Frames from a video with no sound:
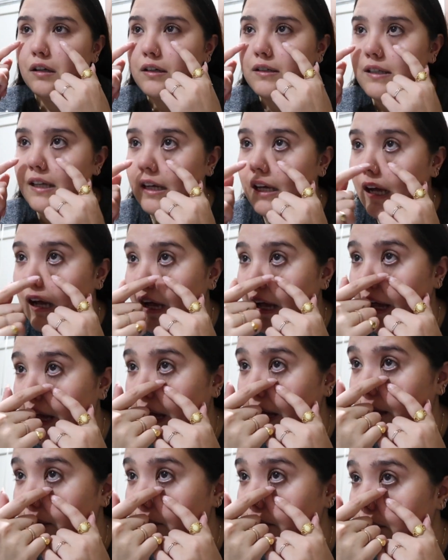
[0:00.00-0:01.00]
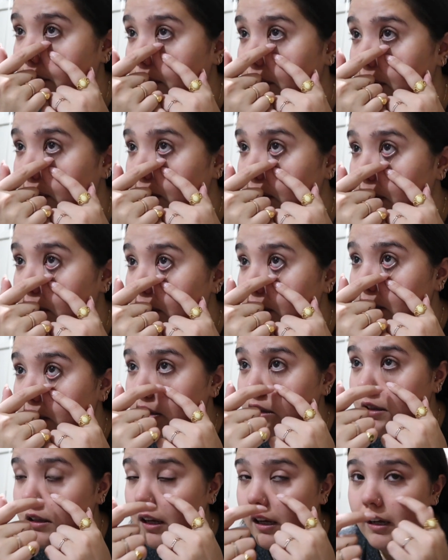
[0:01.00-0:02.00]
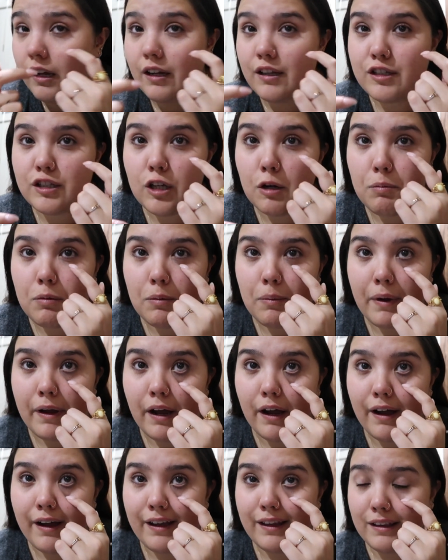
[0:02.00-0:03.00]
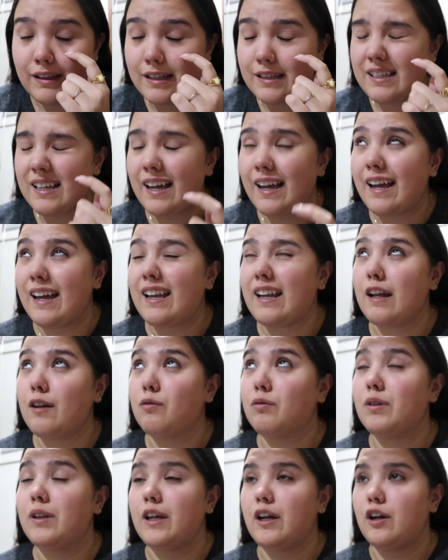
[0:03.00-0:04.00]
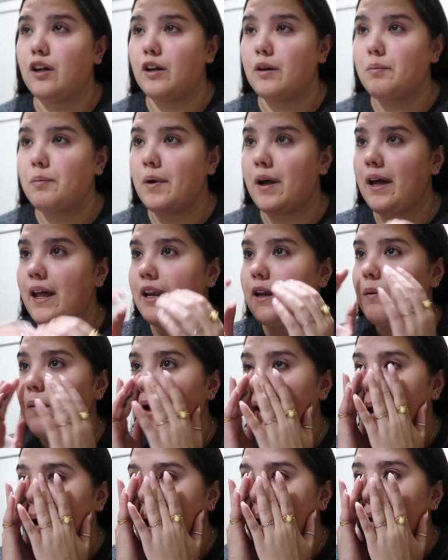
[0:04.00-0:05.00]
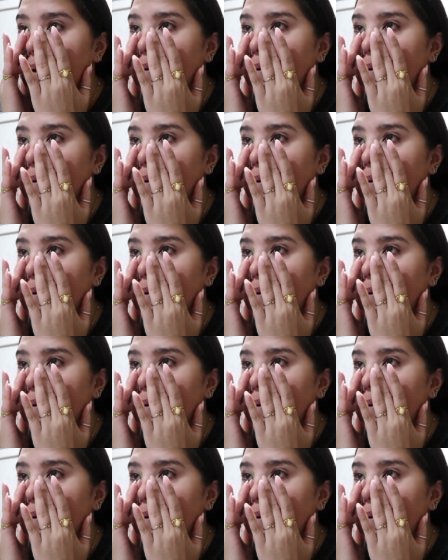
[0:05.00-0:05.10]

looks like I got soap in my eye and this eye, and it really hurt. But anyway,